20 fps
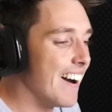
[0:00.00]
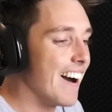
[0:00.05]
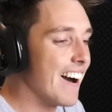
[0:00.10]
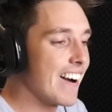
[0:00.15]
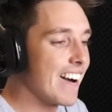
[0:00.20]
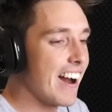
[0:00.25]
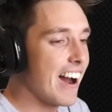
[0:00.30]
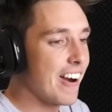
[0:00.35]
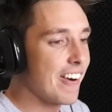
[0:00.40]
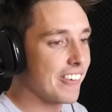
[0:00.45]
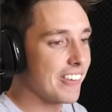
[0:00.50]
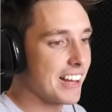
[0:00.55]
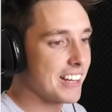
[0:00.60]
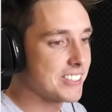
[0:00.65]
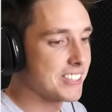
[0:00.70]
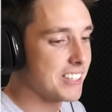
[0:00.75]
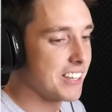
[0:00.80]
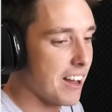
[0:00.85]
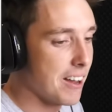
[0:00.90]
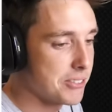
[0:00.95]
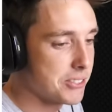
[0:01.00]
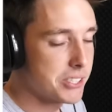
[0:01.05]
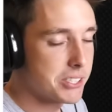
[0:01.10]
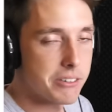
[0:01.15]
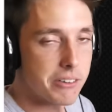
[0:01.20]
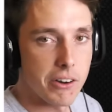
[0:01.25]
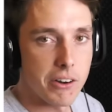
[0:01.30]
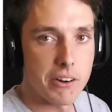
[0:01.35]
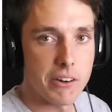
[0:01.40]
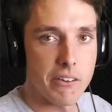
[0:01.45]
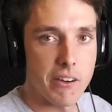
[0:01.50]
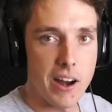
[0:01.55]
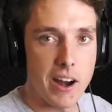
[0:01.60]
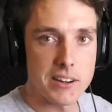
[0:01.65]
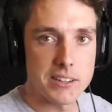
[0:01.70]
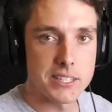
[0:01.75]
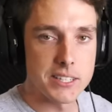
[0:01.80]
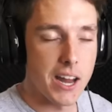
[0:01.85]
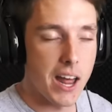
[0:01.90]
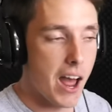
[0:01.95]
All right, well, that's enough screwing
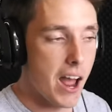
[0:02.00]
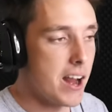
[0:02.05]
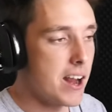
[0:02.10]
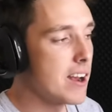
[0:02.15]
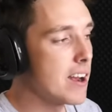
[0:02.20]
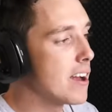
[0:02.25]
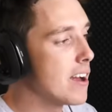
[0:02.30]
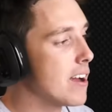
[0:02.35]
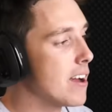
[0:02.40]
around today.